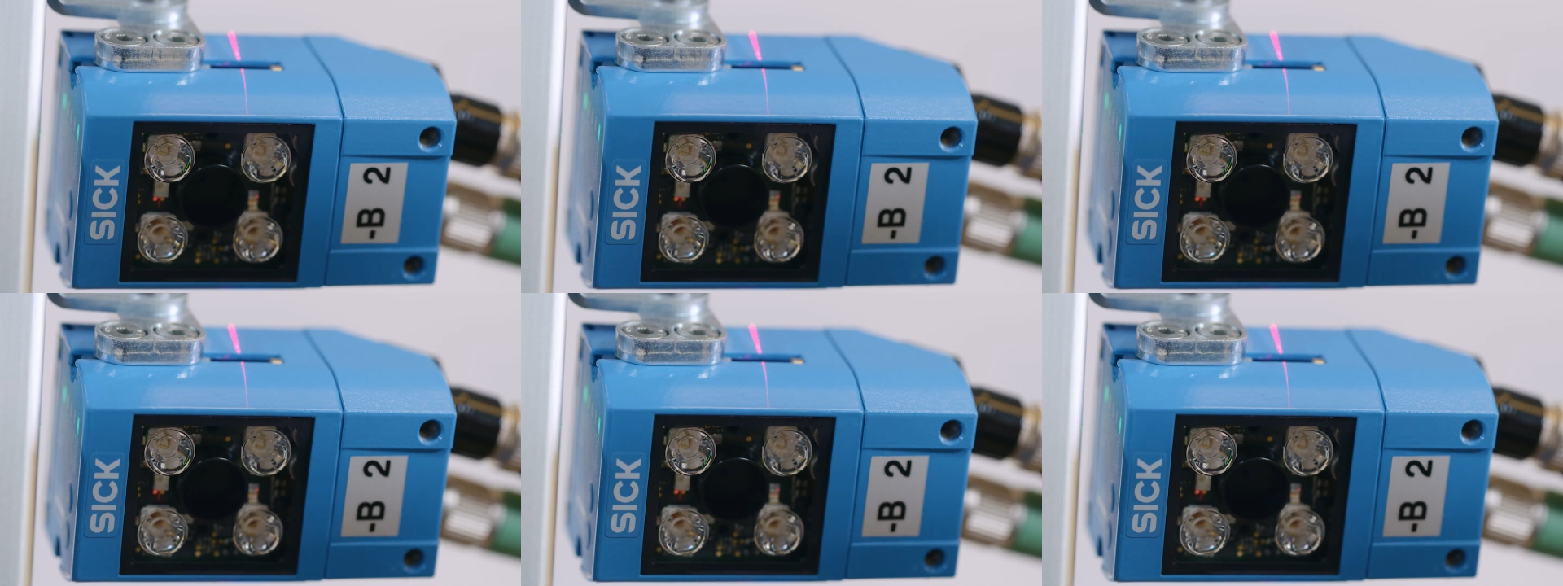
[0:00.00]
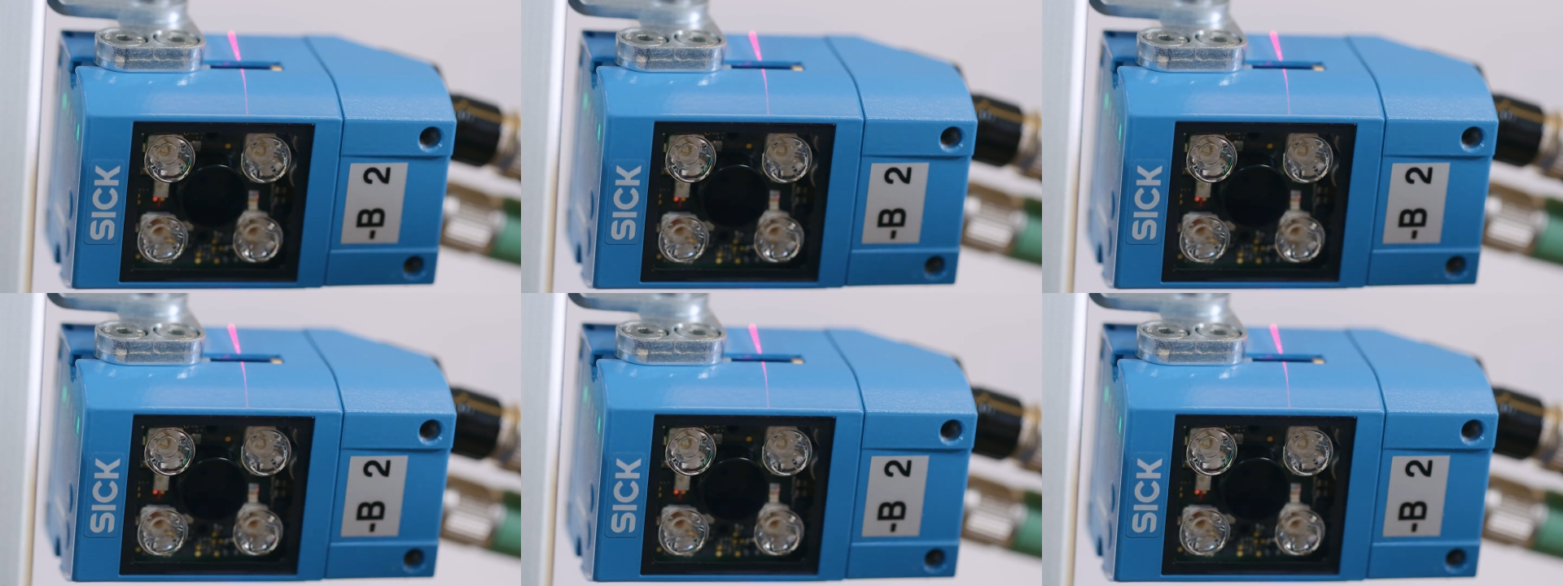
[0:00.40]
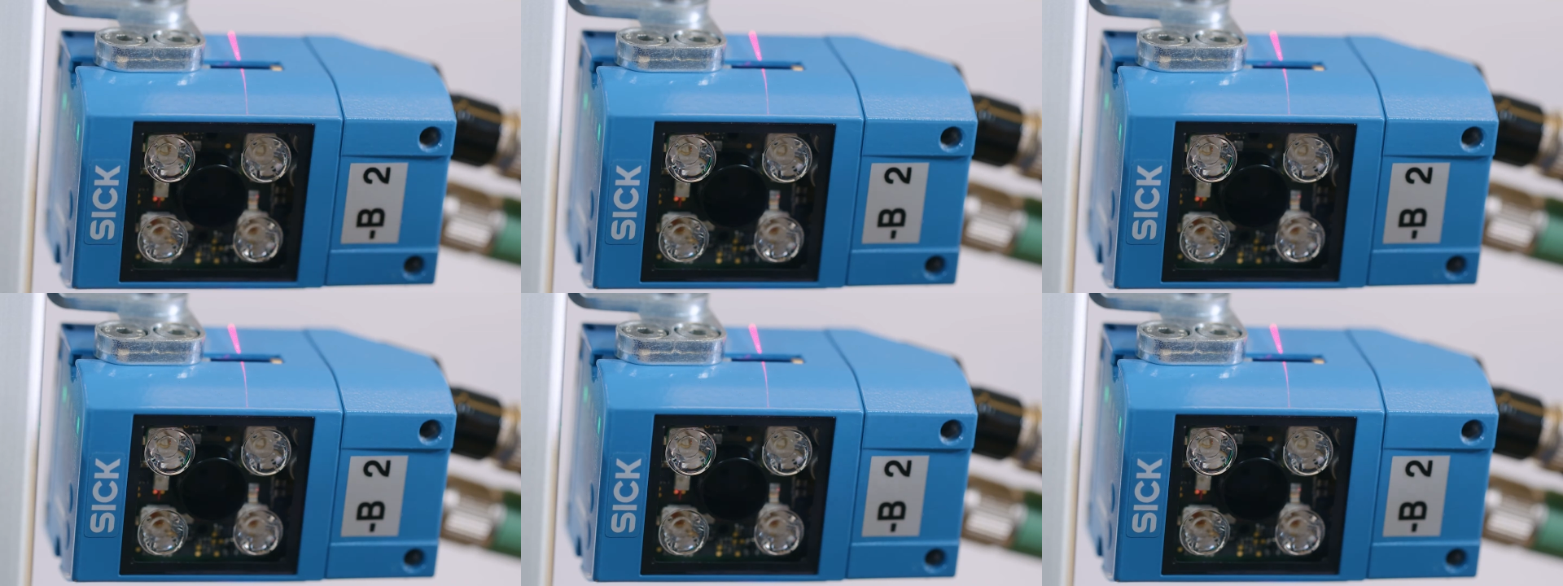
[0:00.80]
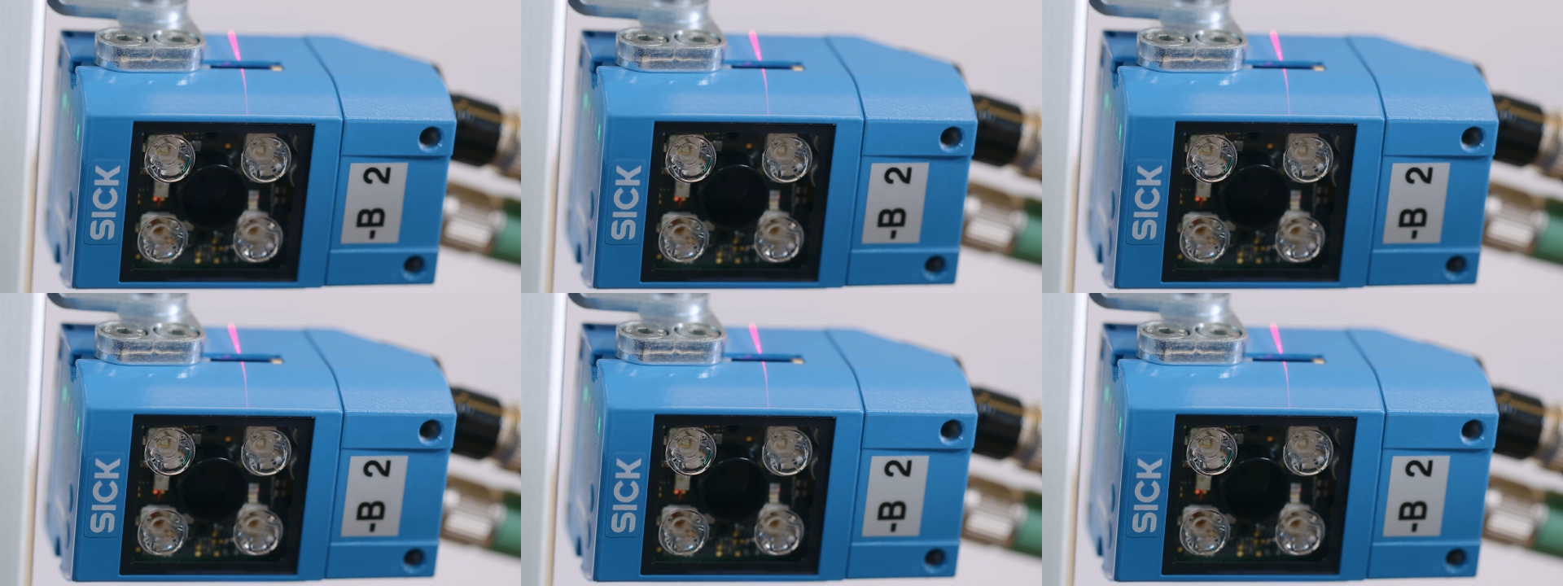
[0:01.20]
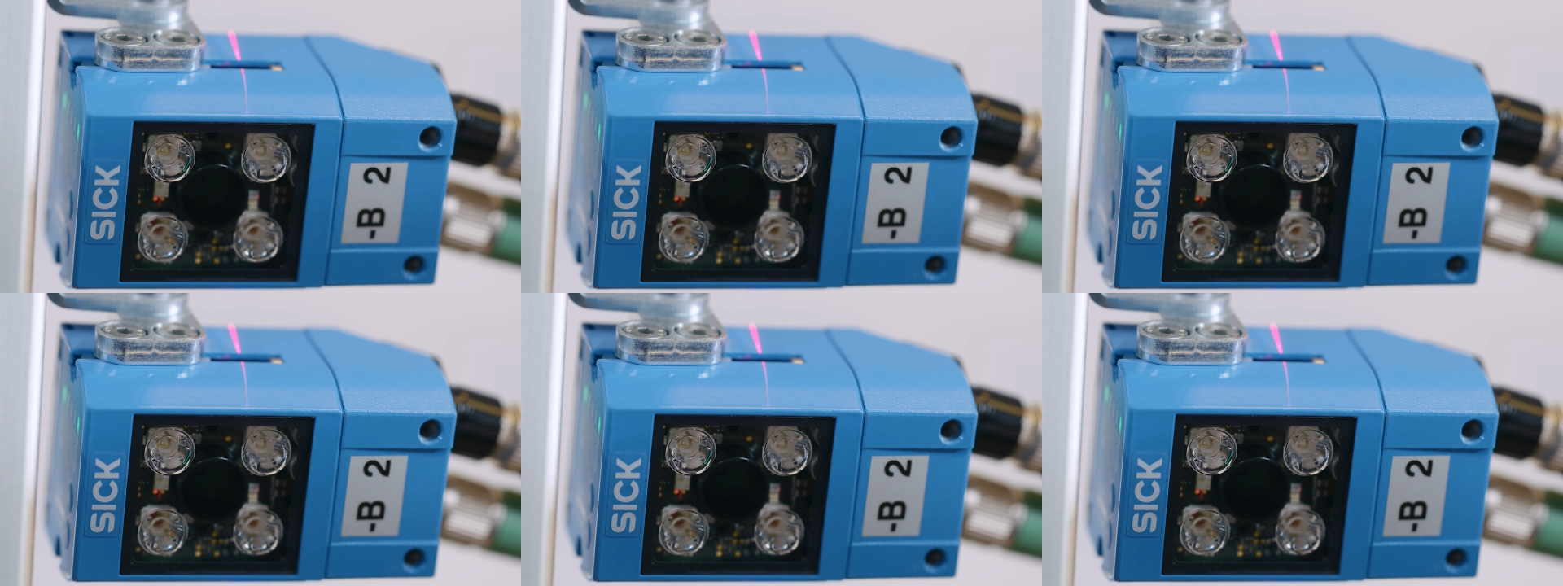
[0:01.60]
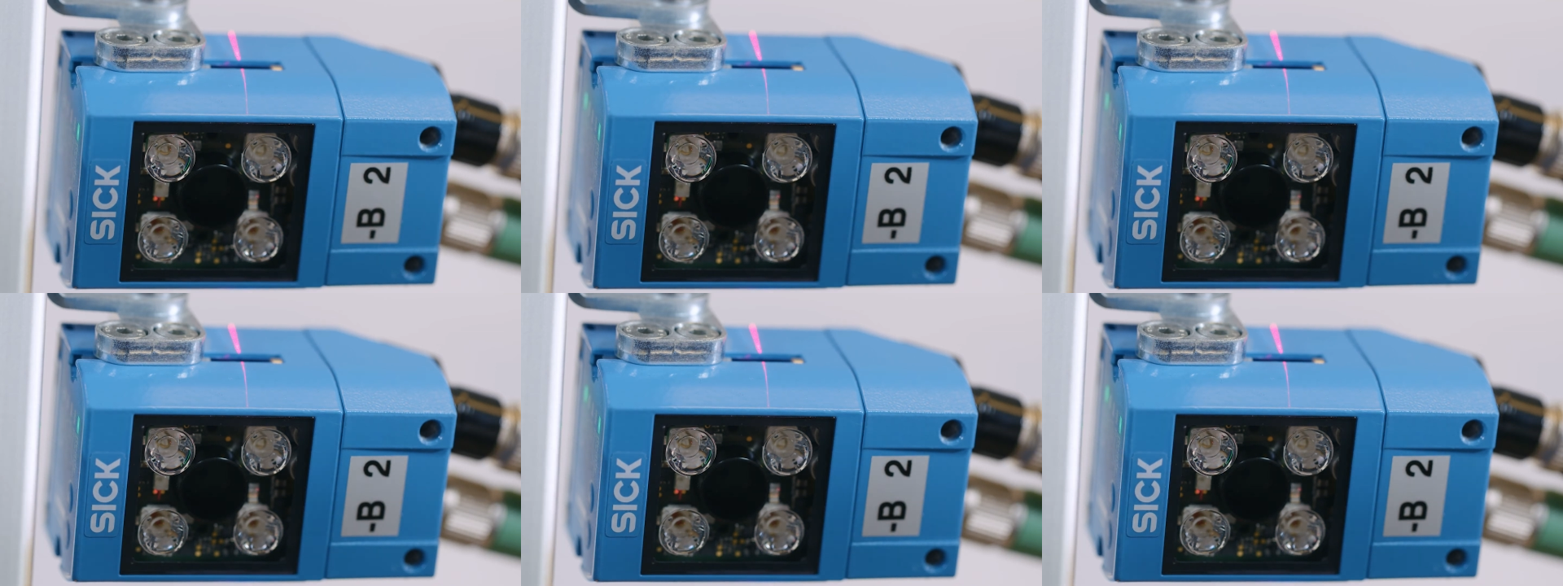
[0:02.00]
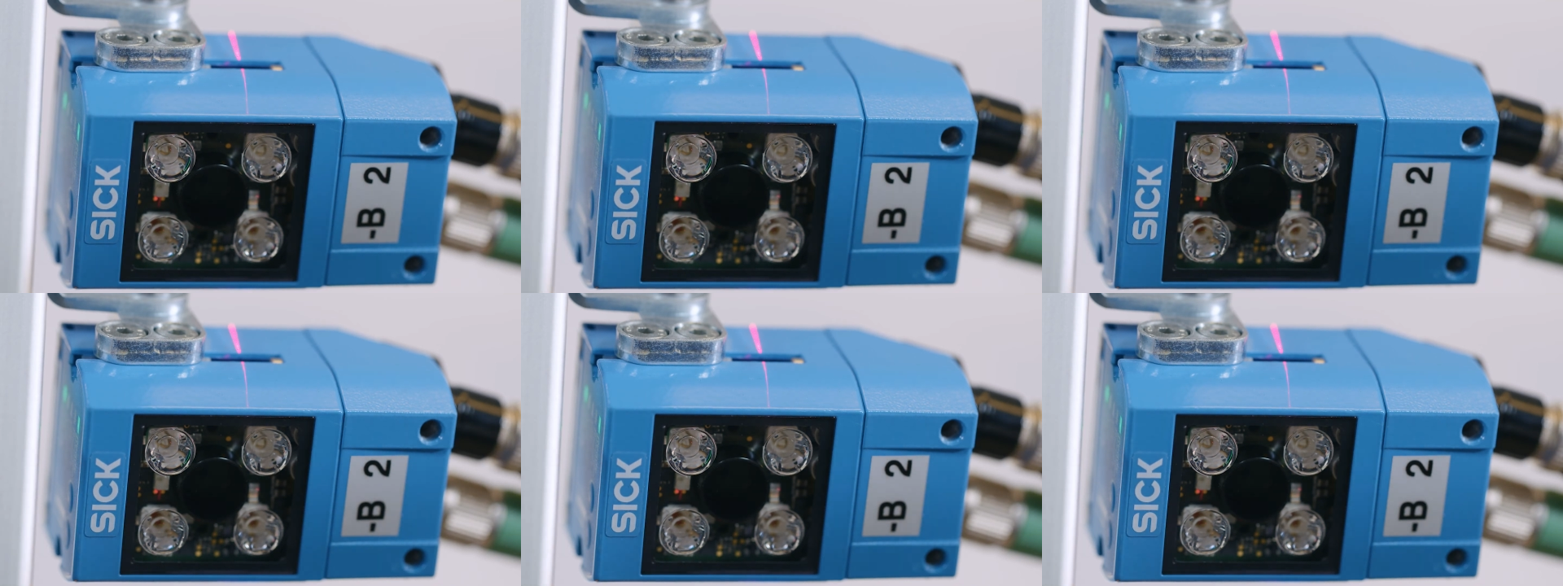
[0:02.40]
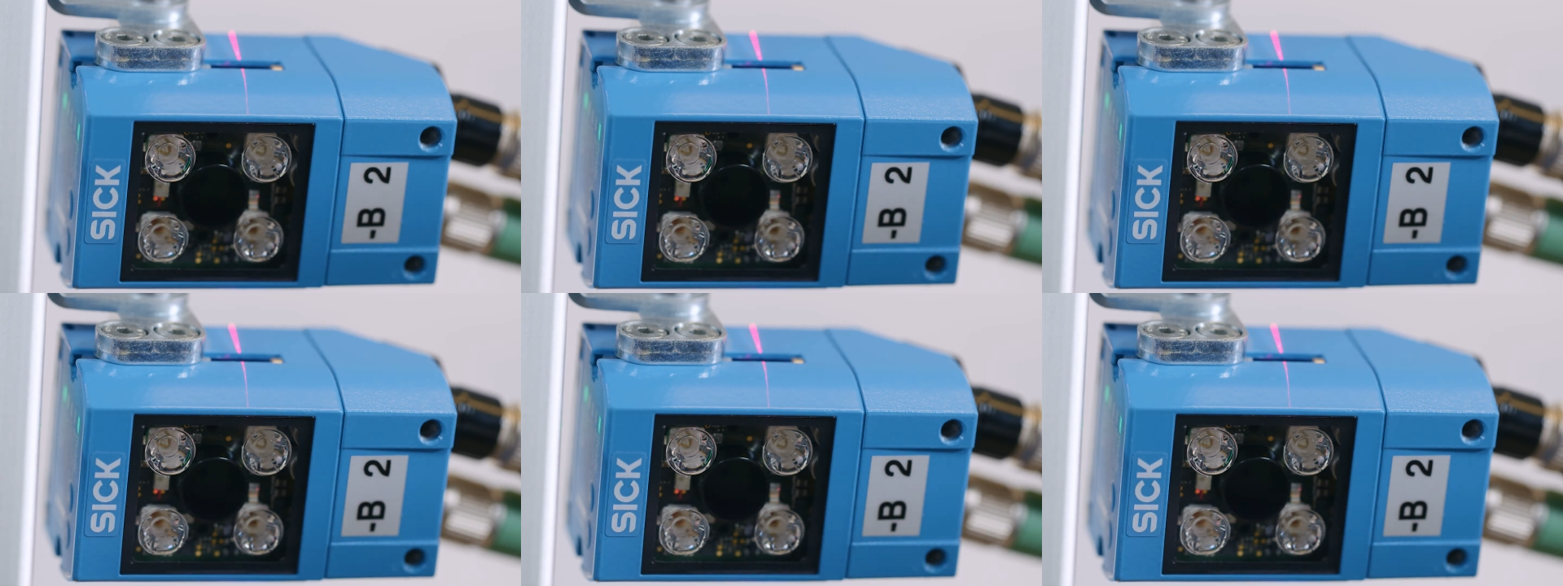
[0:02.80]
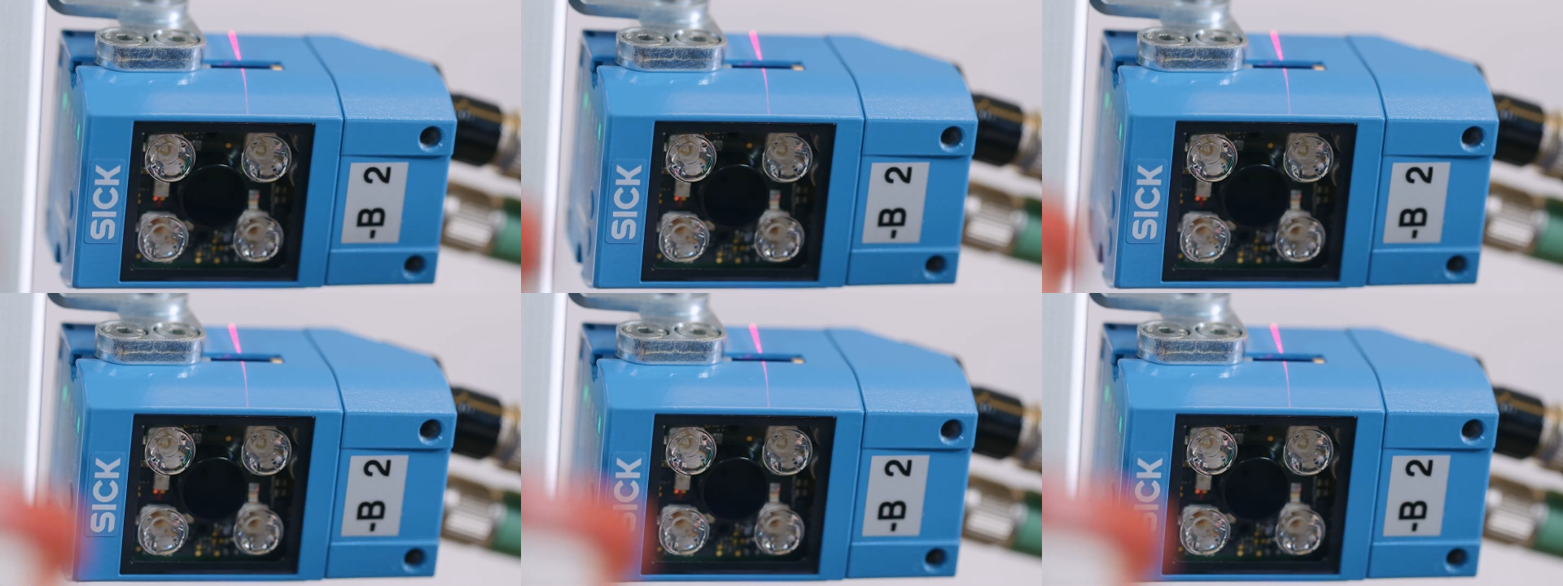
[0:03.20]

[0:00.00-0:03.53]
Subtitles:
(no speaker visible)